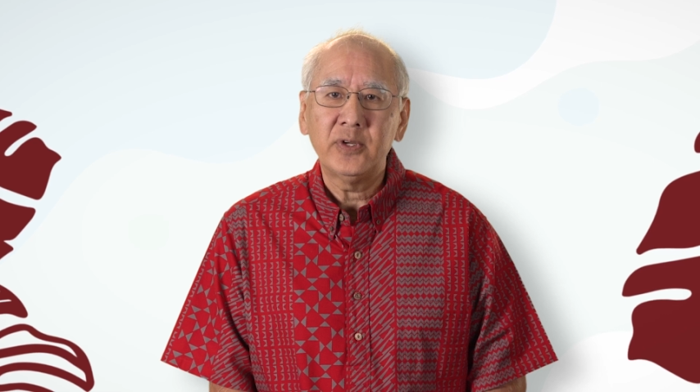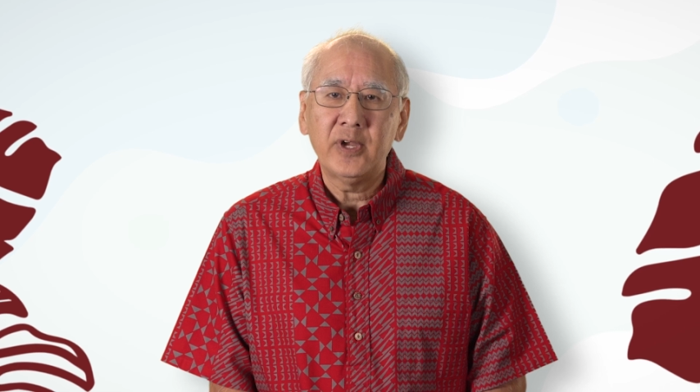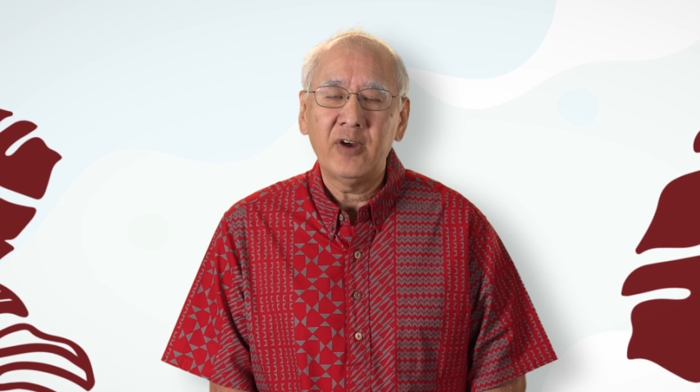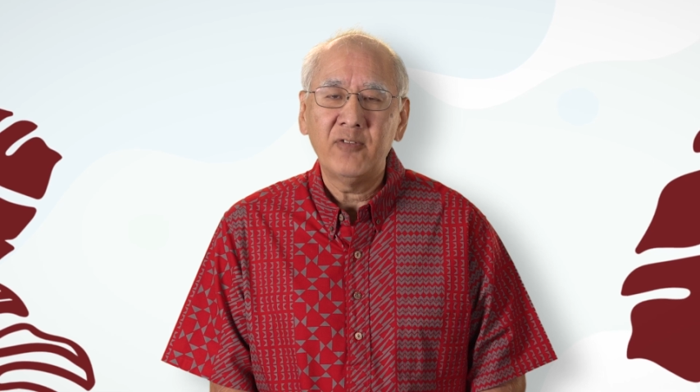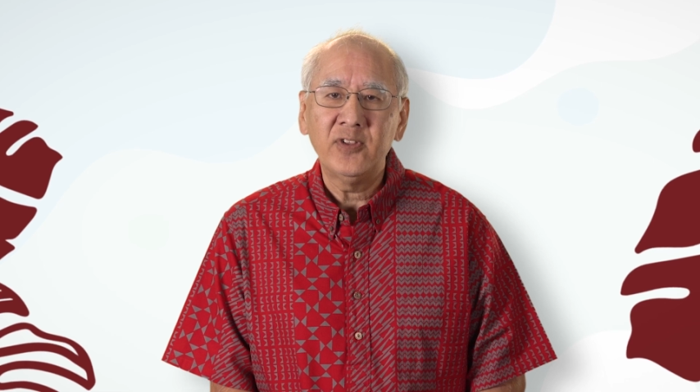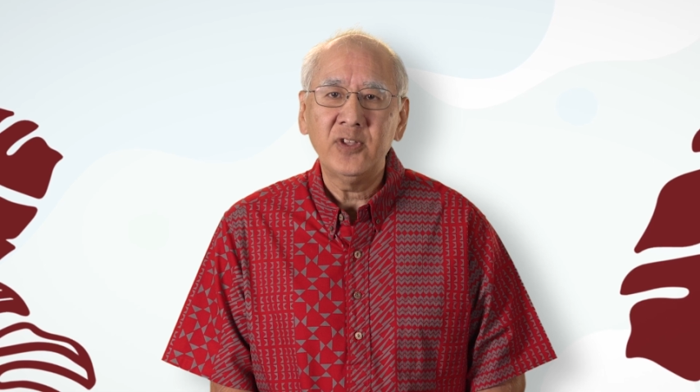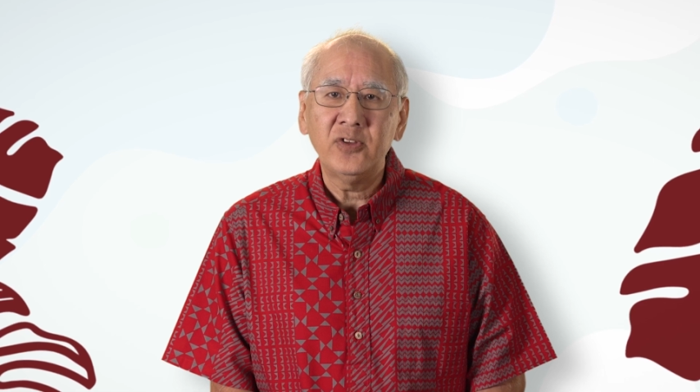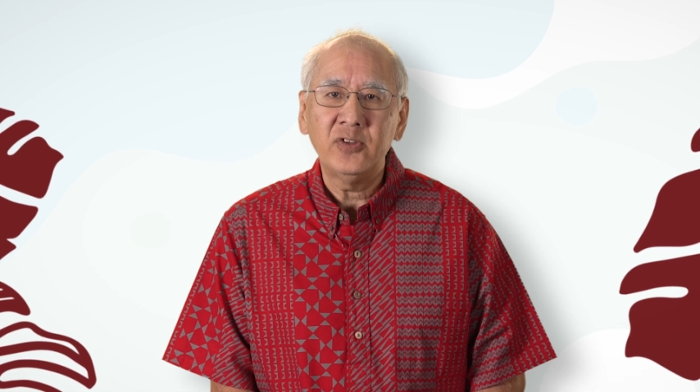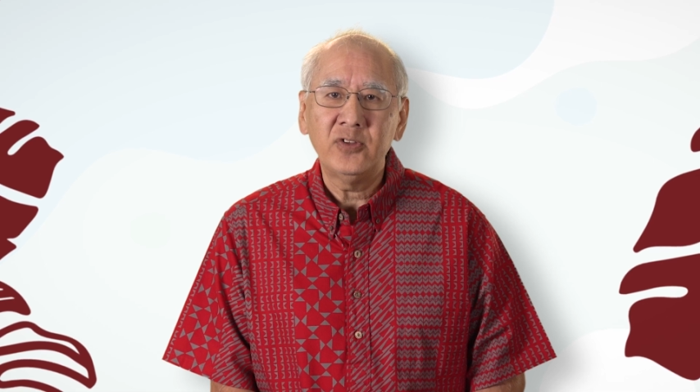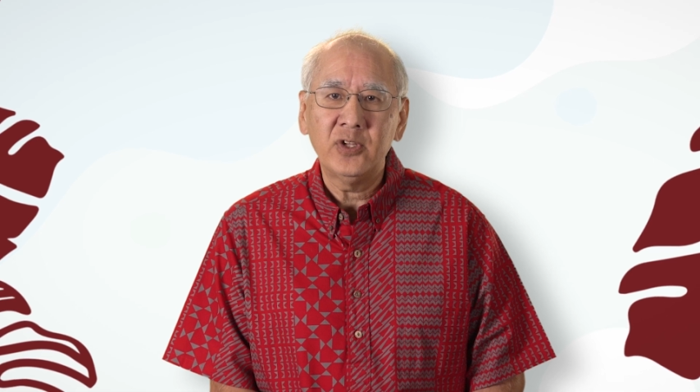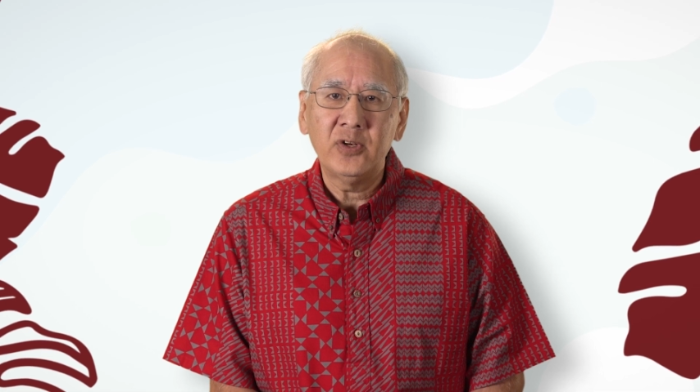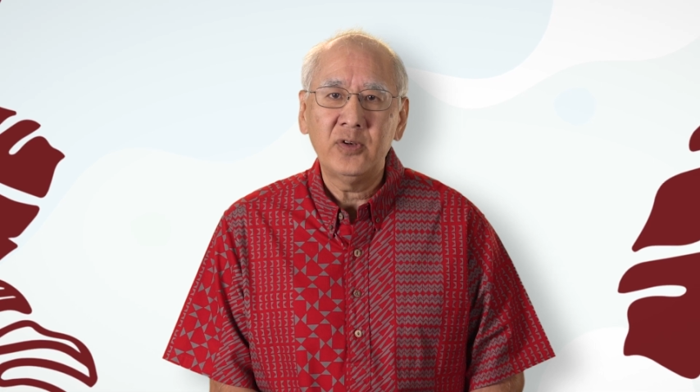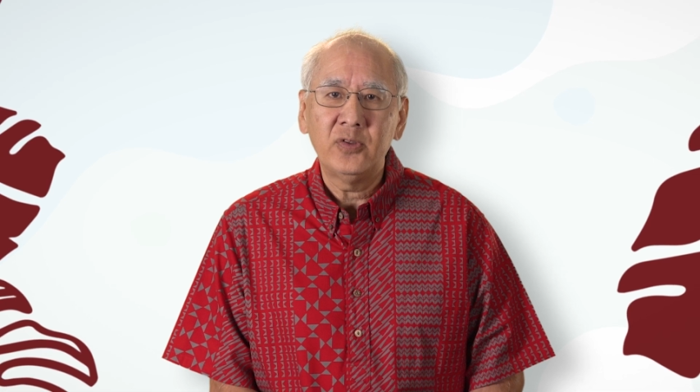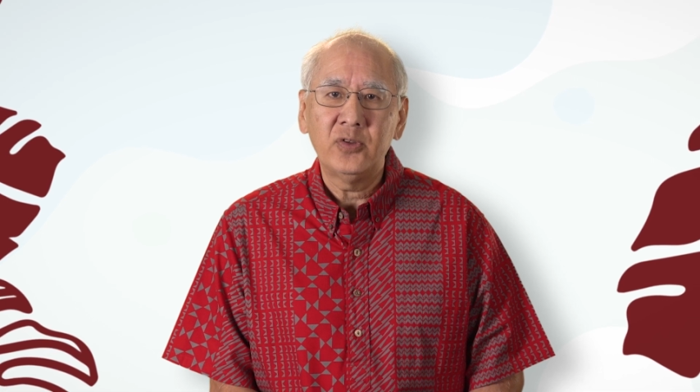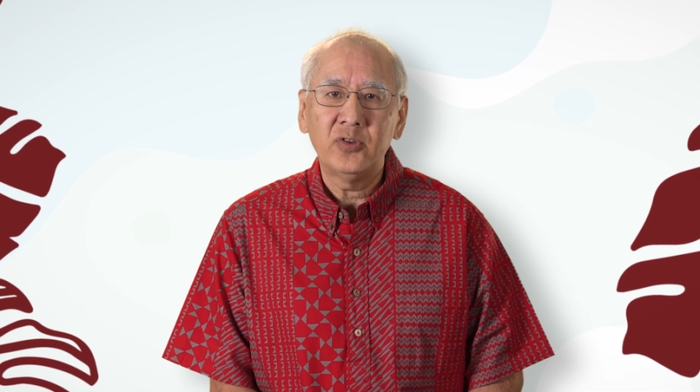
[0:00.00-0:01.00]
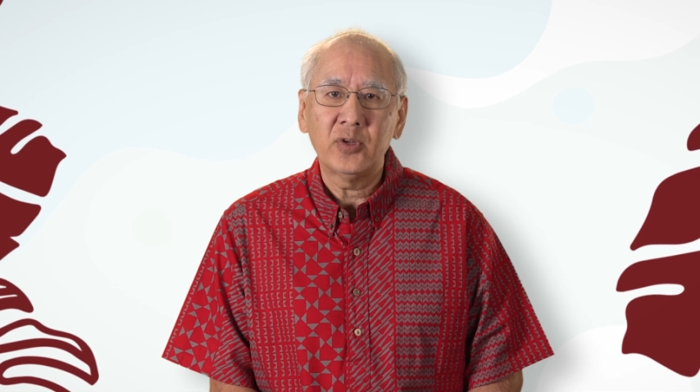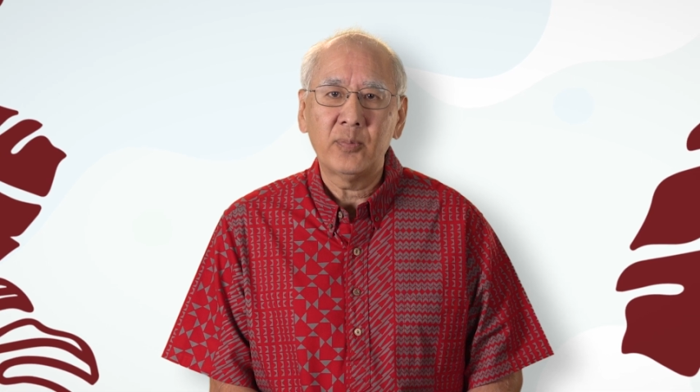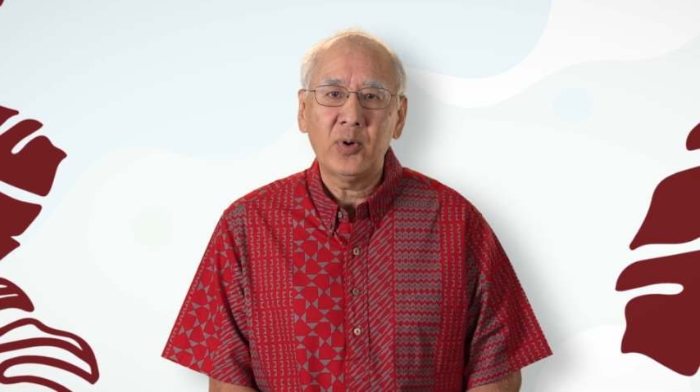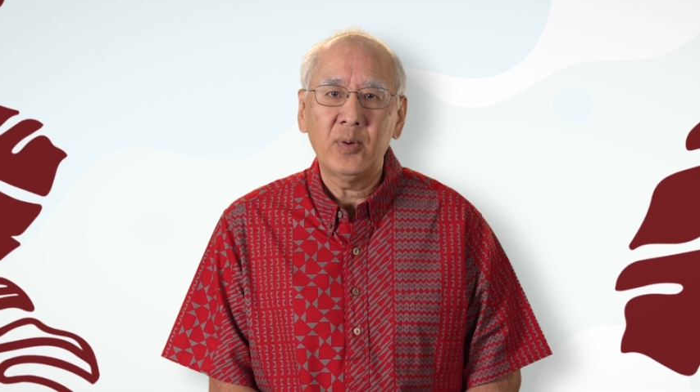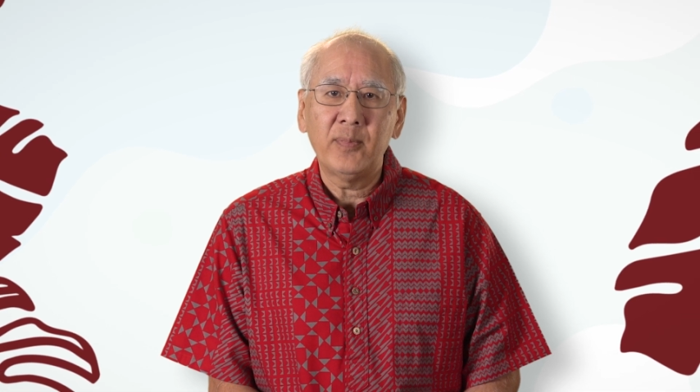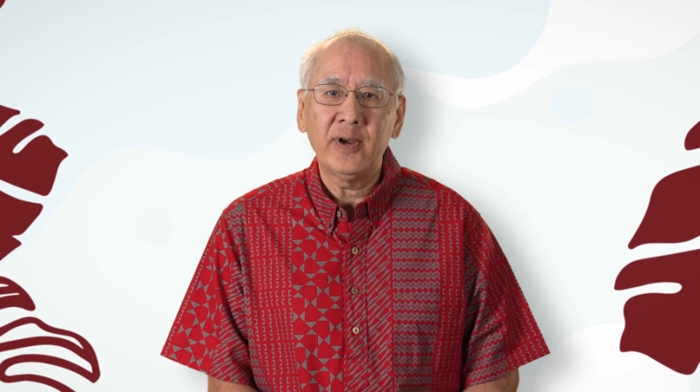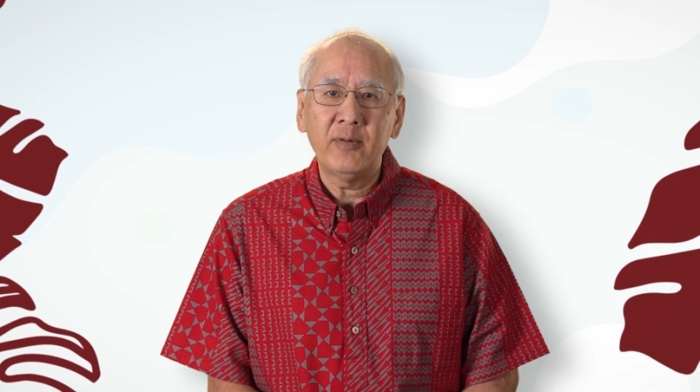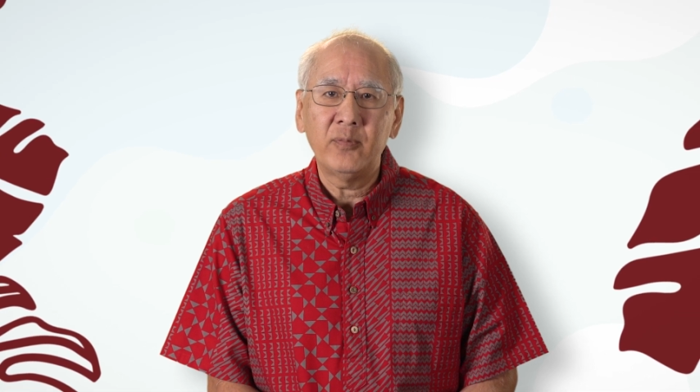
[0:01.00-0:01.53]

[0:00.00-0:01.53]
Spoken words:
everything you did to support my